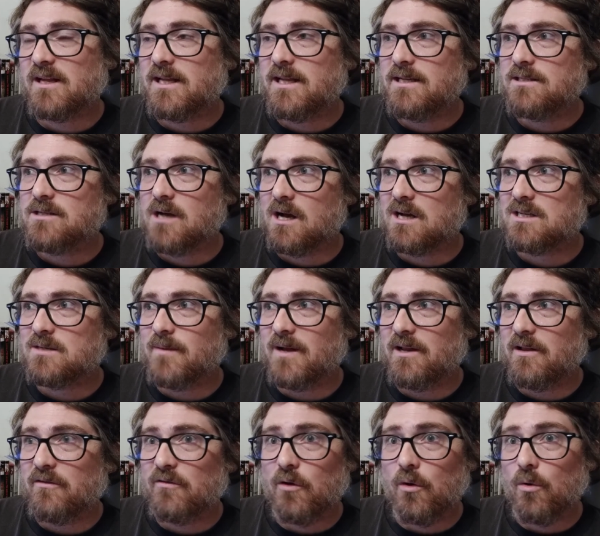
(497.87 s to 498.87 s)
Like, he talks
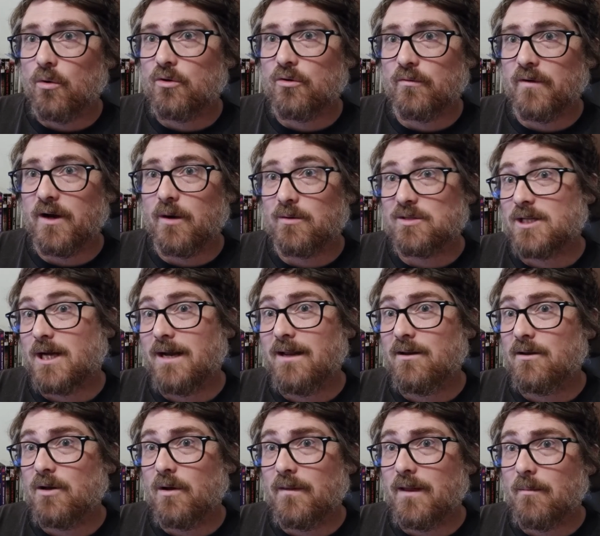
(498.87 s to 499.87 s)
about his whole career, which I
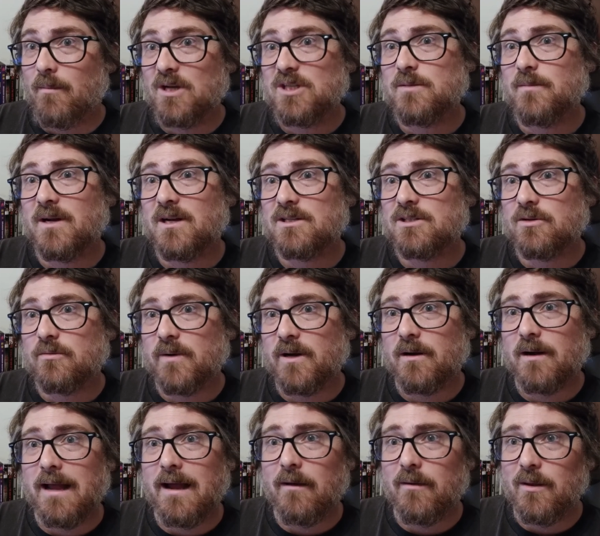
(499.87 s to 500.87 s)
didn't know that much about his
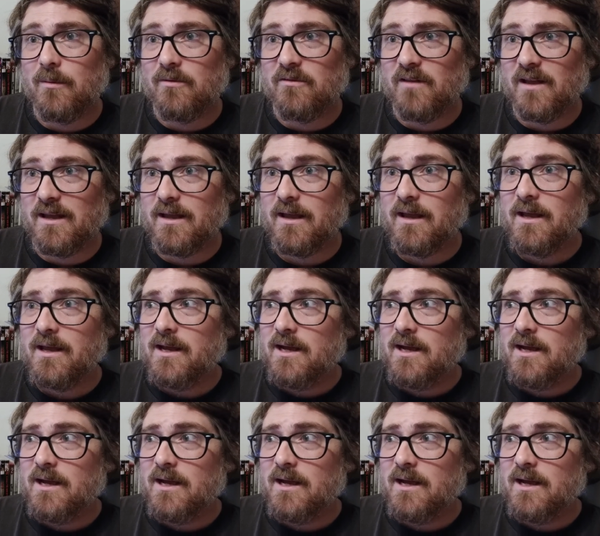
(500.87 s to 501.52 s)
career, and how he was, like,